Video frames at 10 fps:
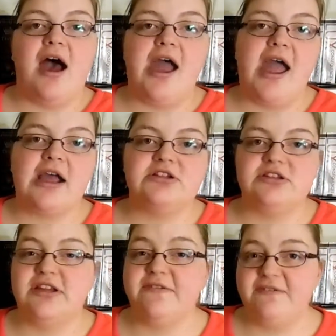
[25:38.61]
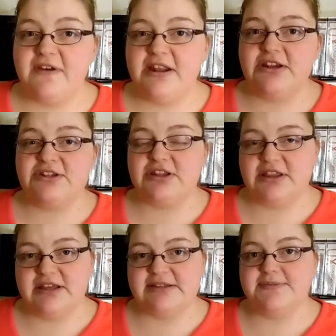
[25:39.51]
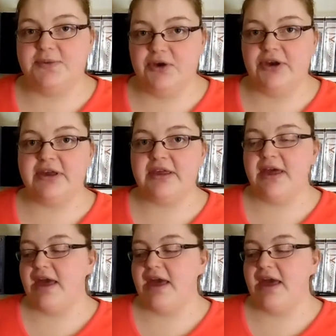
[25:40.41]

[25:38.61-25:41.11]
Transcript: I actually finished this book